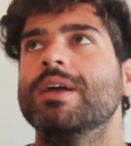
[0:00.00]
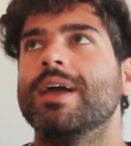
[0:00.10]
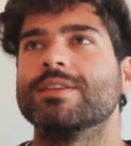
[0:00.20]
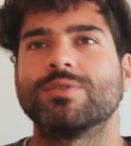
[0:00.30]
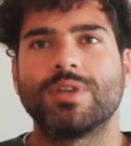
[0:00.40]

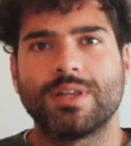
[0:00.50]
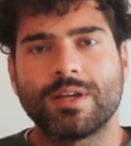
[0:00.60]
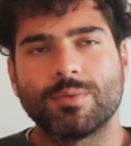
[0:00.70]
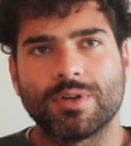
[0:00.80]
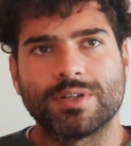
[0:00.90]
And so the idea
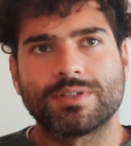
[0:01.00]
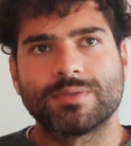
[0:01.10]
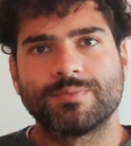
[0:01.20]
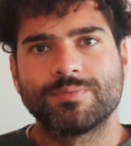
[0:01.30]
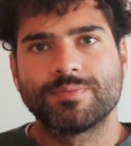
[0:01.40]
was,
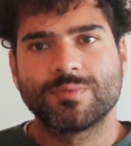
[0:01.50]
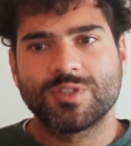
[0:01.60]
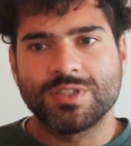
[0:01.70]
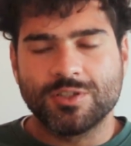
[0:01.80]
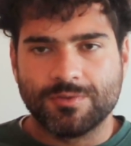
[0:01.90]

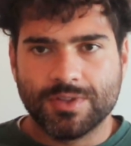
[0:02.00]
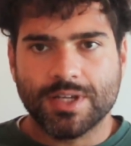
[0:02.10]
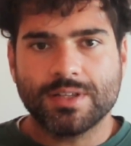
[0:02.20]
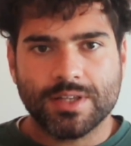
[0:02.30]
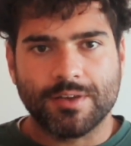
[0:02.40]
since you've
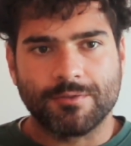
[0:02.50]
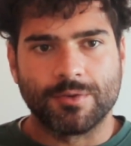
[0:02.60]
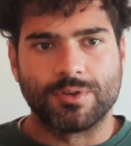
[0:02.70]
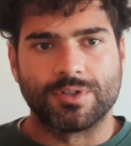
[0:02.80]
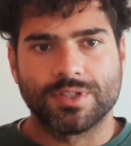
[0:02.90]
done that
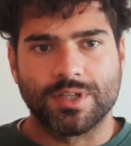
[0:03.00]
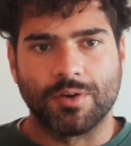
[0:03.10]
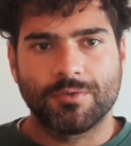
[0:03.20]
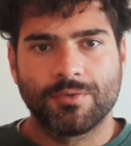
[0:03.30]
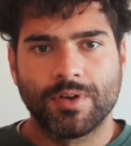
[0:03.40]
for yourself,